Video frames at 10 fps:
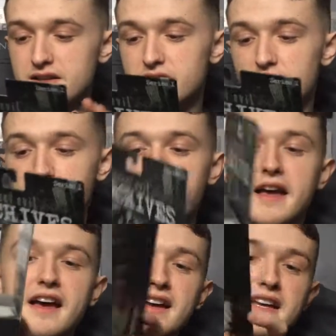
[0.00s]
So
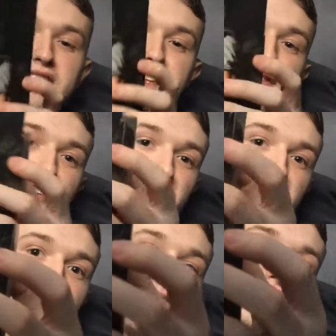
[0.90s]

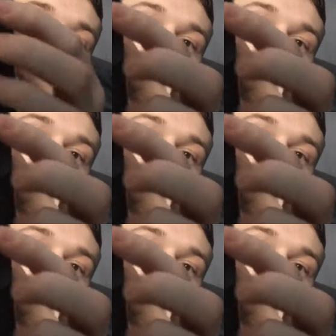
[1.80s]
if you could